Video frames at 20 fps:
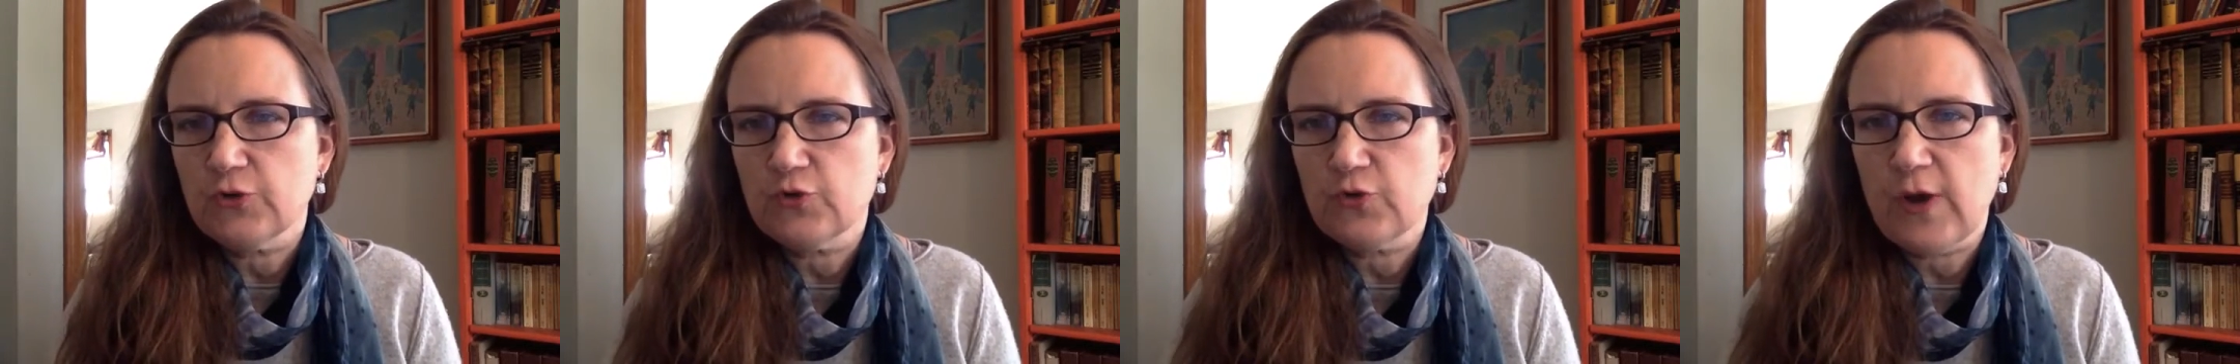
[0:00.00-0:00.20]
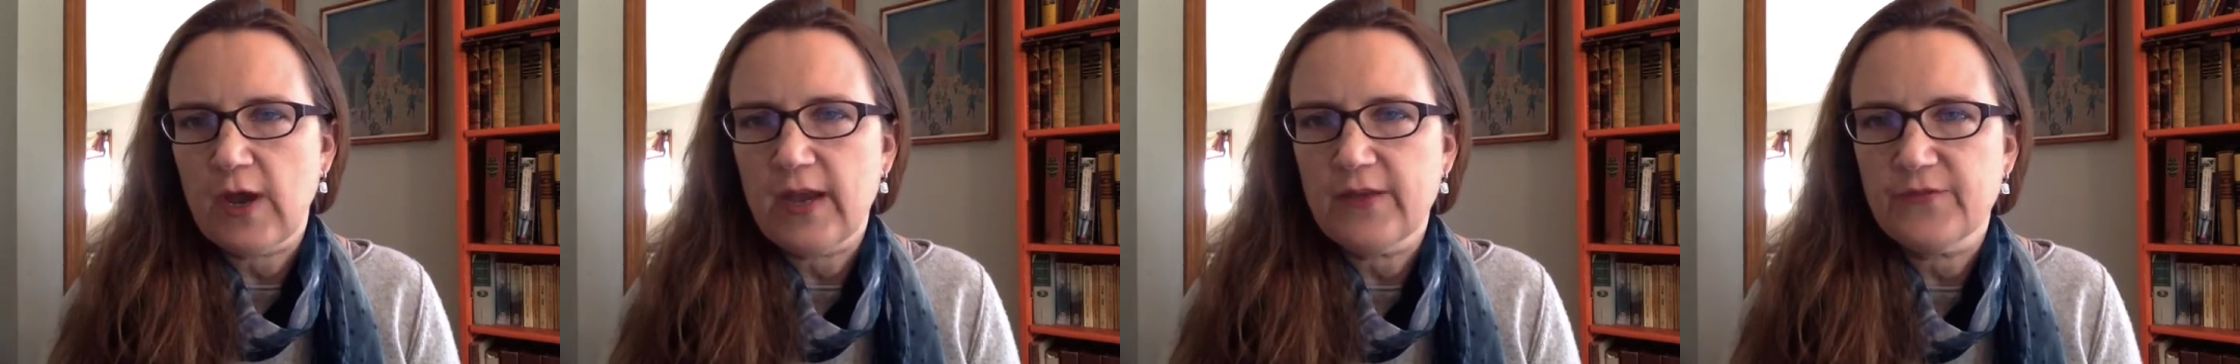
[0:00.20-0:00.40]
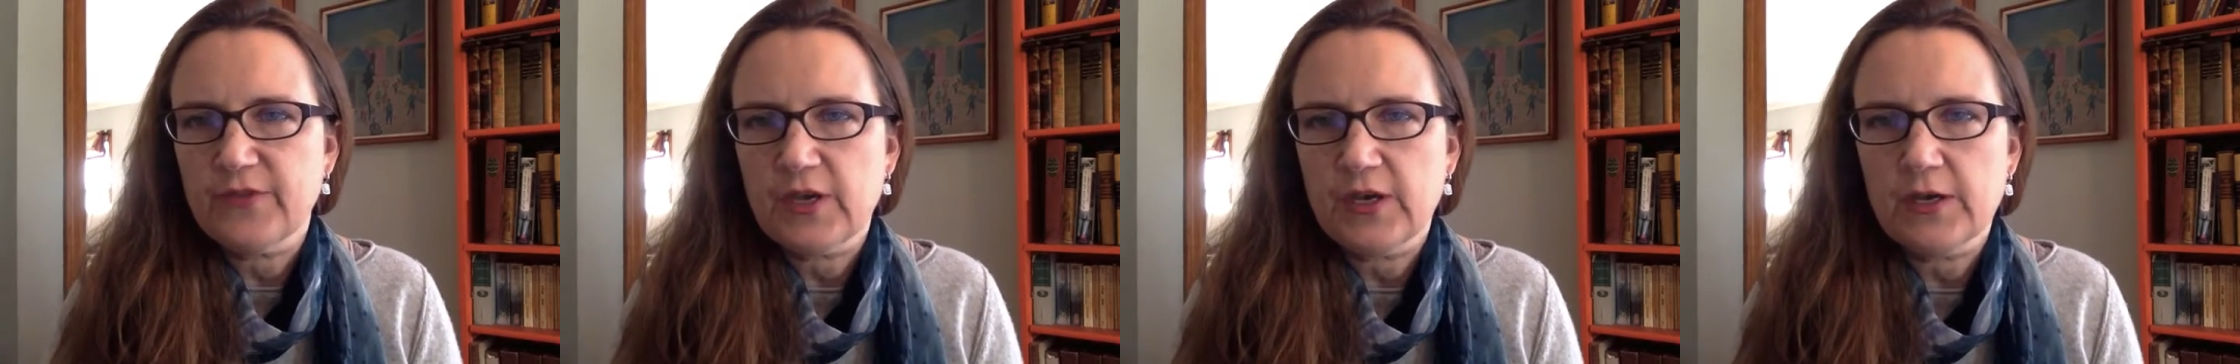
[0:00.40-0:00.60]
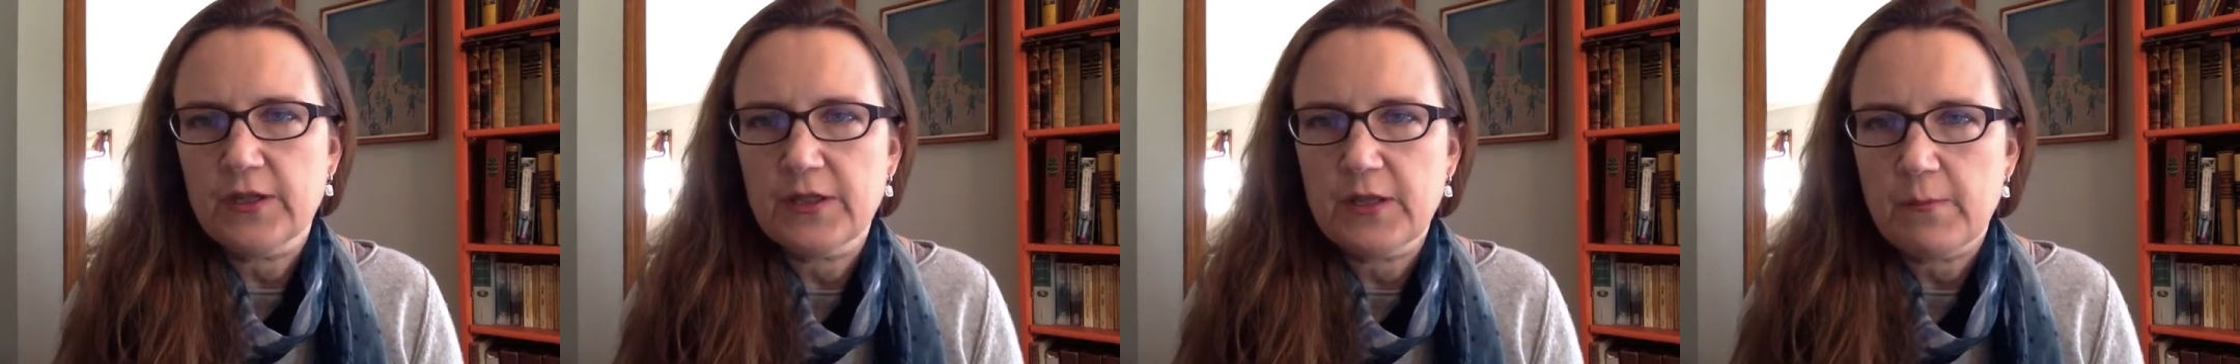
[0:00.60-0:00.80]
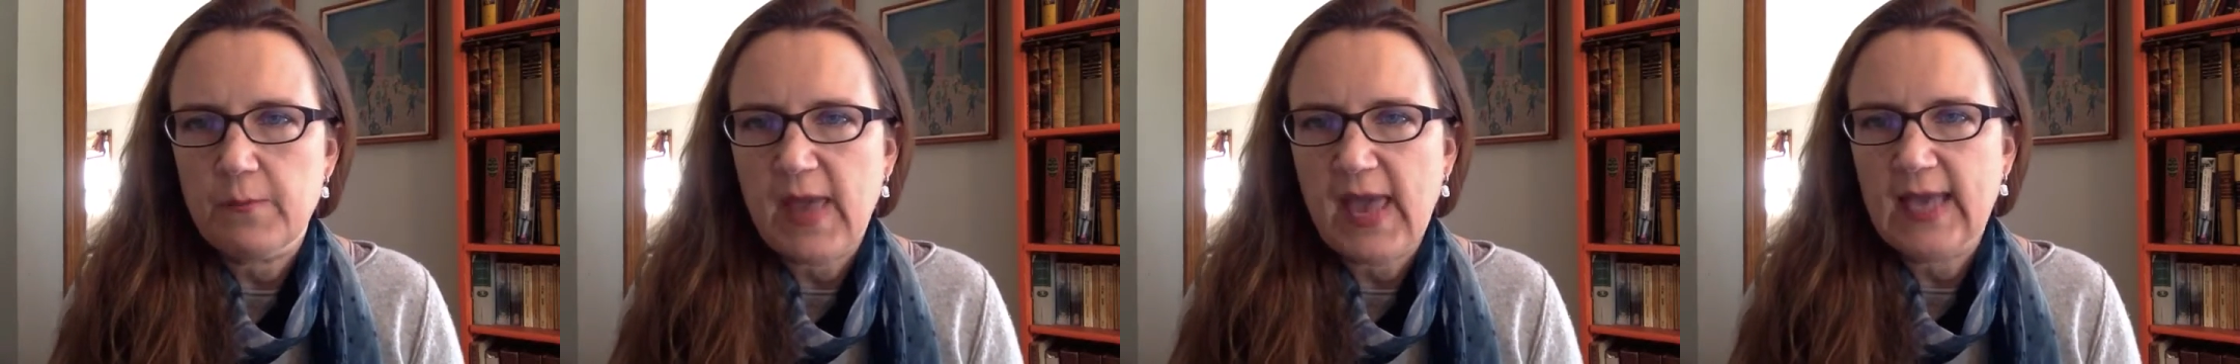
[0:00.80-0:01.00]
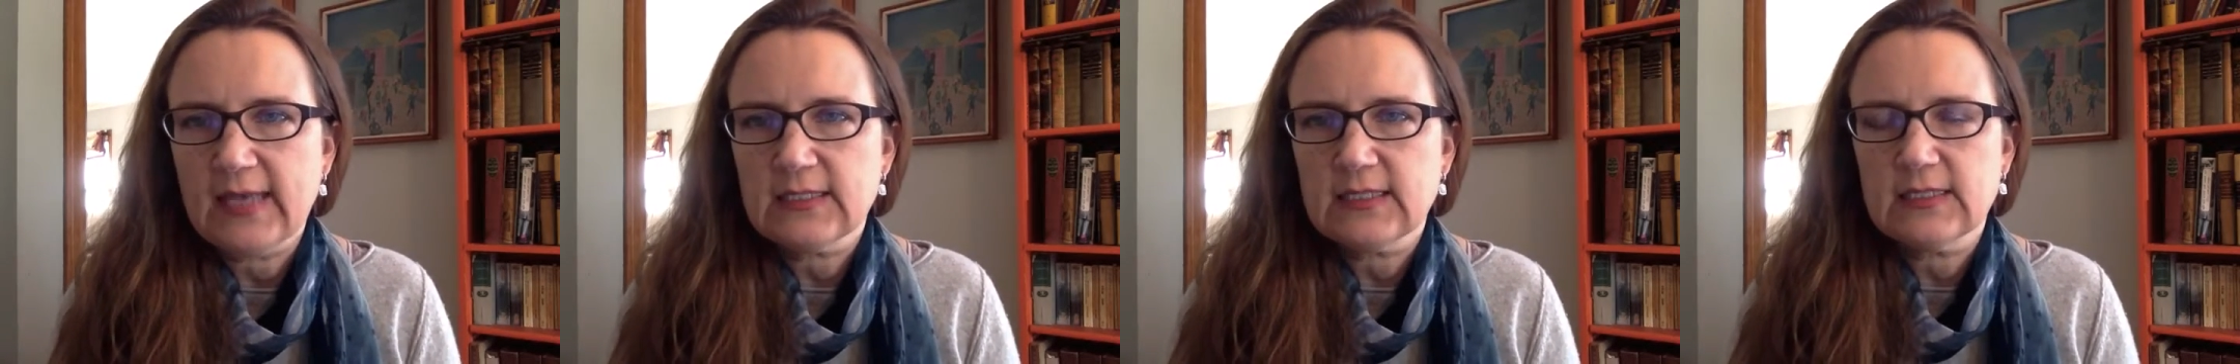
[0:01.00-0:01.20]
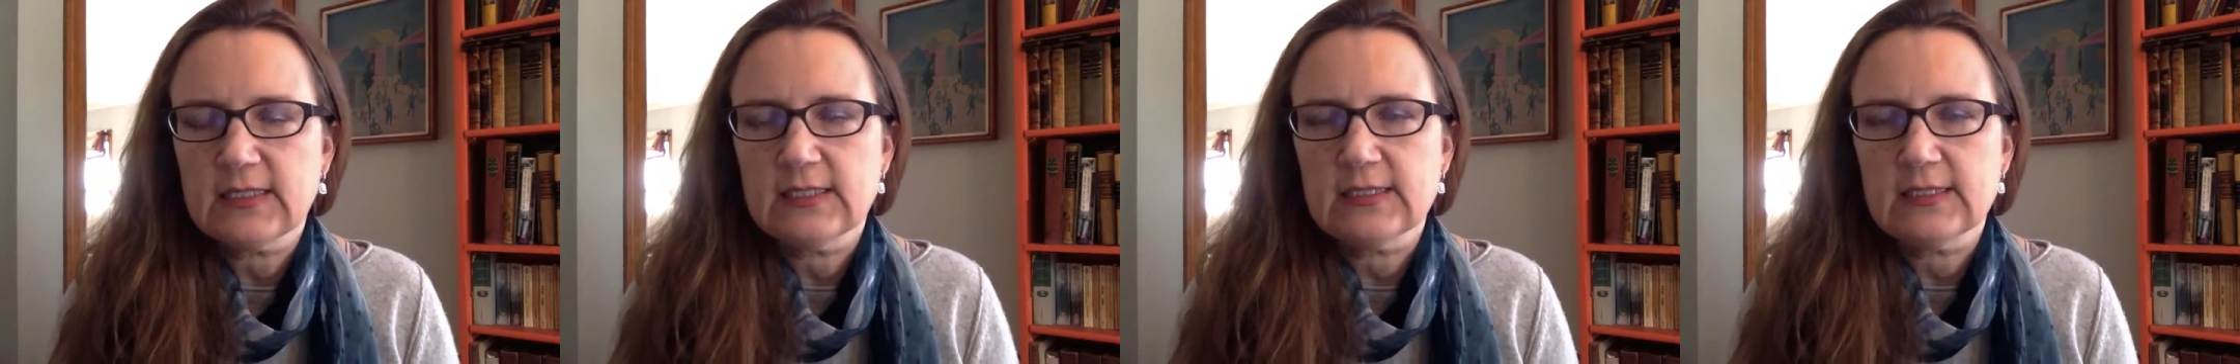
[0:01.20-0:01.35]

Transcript: drive the mass